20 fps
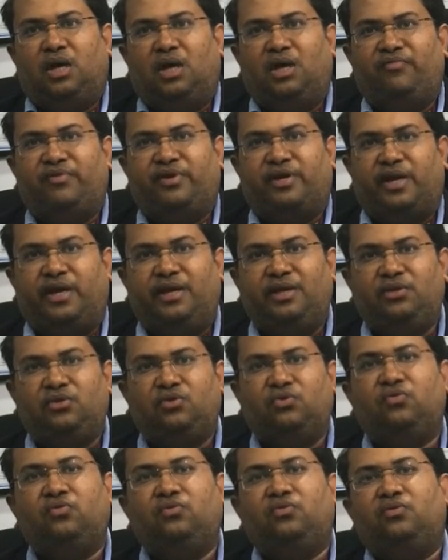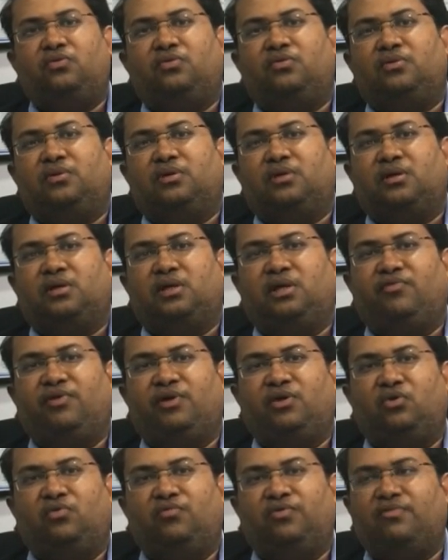I have tried to give
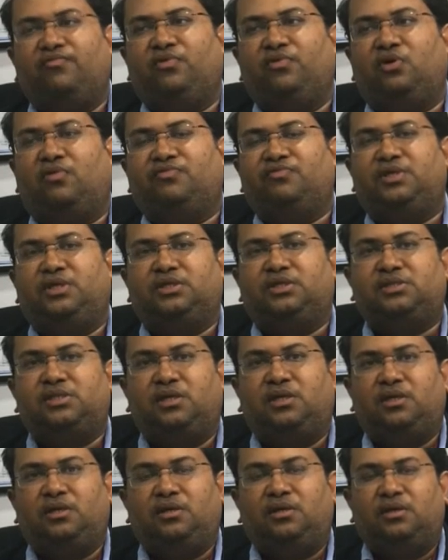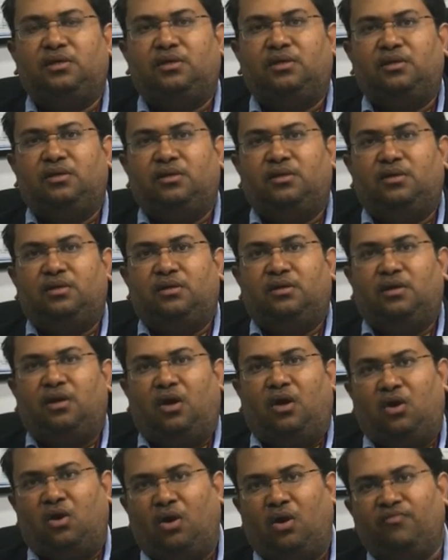an overview of GST.
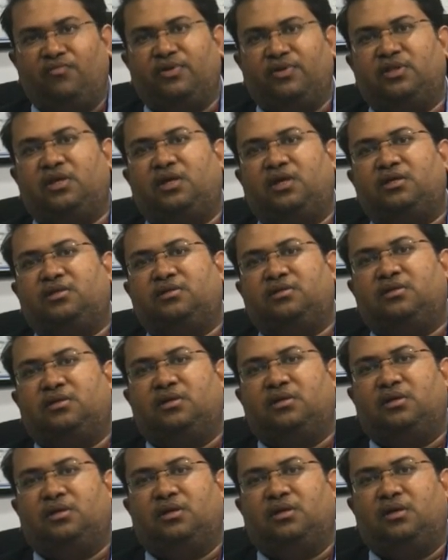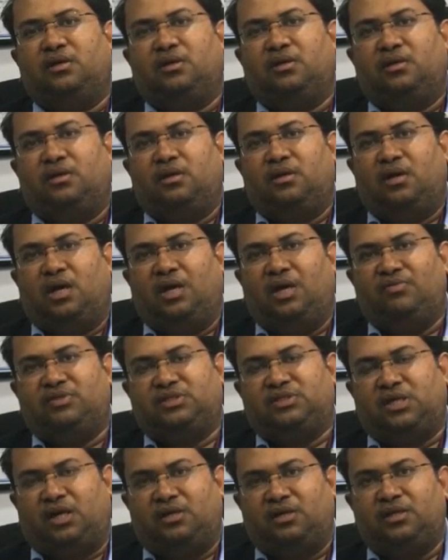Along with that, I have
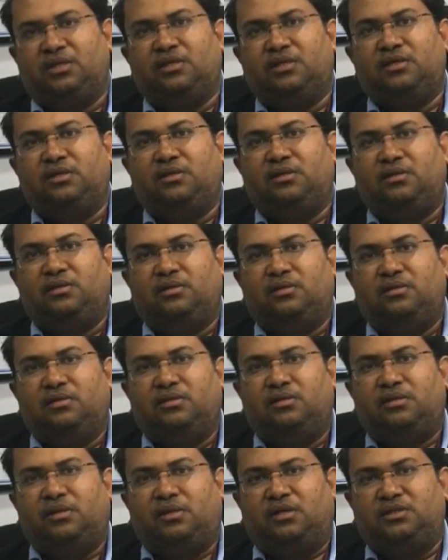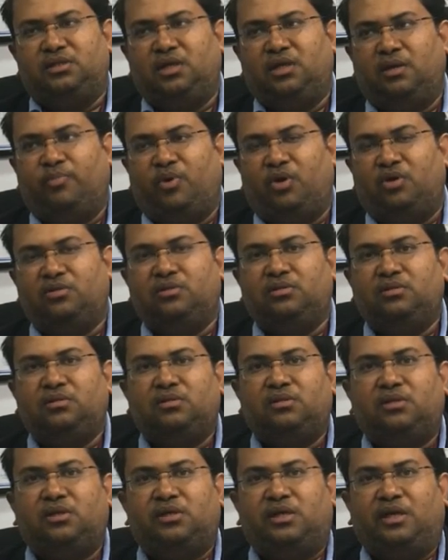started touching upon
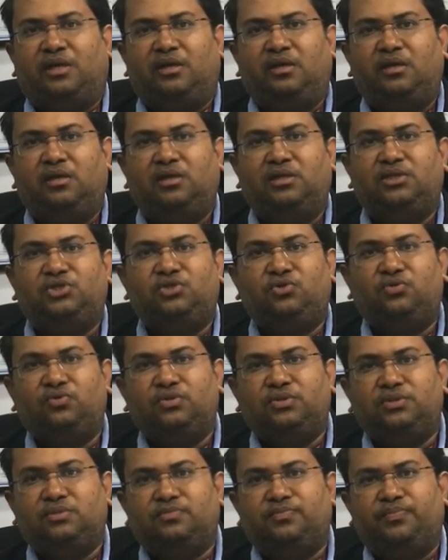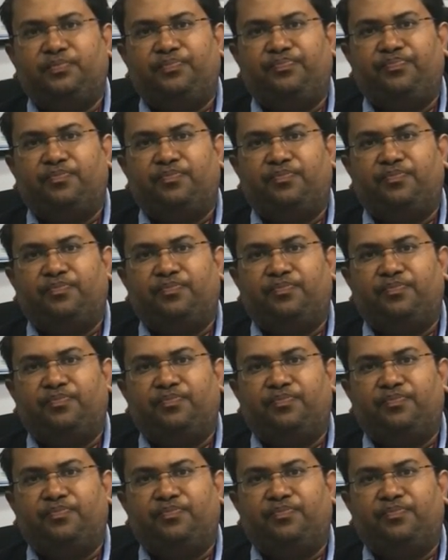the technical issues